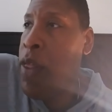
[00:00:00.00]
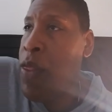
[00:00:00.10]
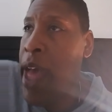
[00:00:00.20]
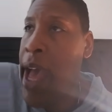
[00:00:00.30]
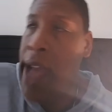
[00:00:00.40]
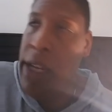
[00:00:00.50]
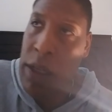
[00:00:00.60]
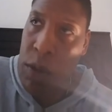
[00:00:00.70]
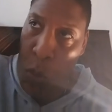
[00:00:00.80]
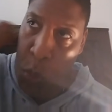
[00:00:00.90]

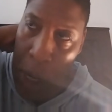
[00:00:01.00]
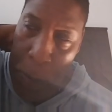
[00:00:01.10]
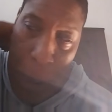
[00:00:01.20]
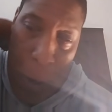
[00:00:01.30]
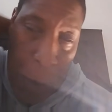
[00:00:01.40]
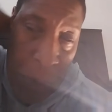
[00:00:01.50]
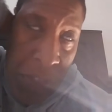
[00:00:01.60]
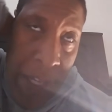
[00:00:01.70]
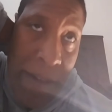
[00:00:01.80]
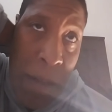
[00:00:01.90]
that what people
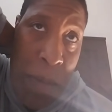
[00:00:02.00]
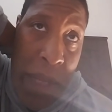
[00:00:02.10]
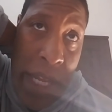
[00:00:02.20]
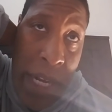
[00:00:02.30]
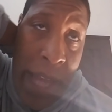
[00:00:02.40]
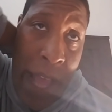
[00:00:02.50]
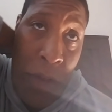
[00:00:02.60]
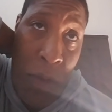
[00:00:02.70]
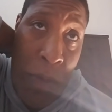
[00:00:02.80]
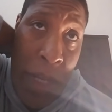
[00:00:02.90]
perceive to be an
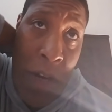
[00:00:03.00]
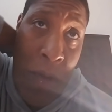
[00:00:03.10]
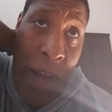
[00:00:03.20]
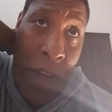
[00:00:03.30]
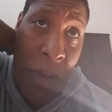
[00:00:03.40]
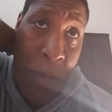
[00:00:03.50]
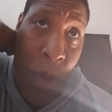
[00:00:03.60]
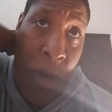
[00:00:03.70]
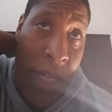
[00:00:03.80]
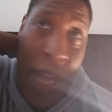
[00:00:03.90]
actual meteorite
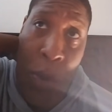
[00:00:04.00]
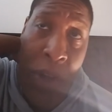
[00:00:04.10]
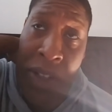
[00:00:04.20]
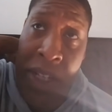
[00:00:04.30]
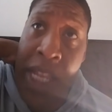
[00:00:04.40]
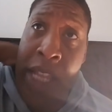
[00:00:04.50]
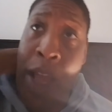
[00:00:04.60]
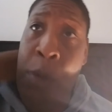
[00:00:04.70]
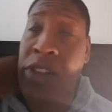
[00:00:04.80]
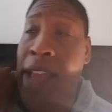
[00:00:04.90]
exploding, that wasn't it.
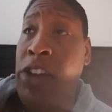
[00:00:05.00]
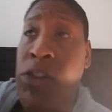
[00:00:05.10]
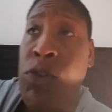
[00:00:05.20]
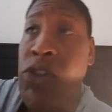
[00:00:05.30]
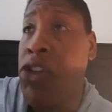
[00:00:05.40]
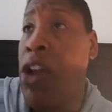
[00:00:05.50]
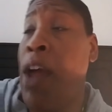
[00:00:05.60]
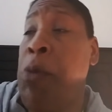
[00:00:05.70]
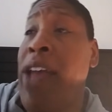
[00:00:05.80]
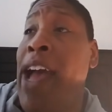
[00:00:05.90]
That was an
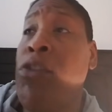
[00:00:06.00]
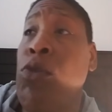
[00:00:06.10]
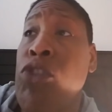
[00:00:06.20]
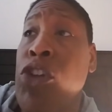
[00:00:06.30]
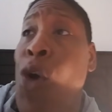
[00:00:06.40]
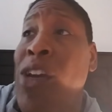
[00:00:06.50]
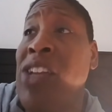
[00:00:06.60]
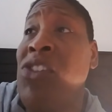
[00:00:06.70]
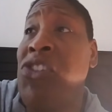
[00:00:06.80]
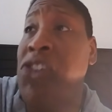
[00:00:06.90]
actual
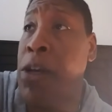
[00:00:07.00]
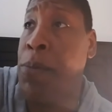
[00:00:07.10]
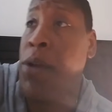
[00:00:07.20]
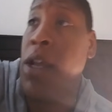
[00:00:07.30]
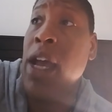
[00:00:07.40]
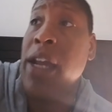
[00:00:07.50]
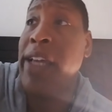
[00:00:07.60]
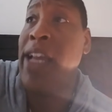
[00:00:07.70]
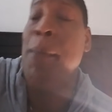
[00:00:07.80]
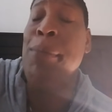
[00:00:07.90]
draconian ship
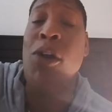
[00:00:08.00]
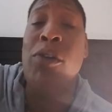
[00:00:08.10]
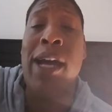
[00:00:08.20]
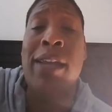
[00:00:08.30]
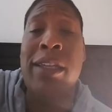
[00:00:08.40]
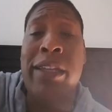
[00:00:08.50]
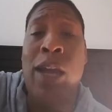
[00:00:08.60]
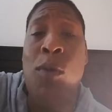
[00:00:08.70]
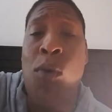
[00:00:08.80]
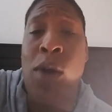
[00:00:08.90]
that got blown out the
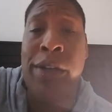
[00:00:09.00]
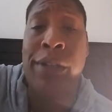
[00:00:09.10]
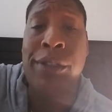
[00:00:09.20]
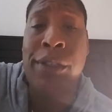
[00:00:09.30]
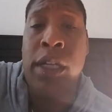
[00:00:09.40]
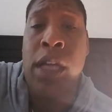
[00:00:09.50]
damn water.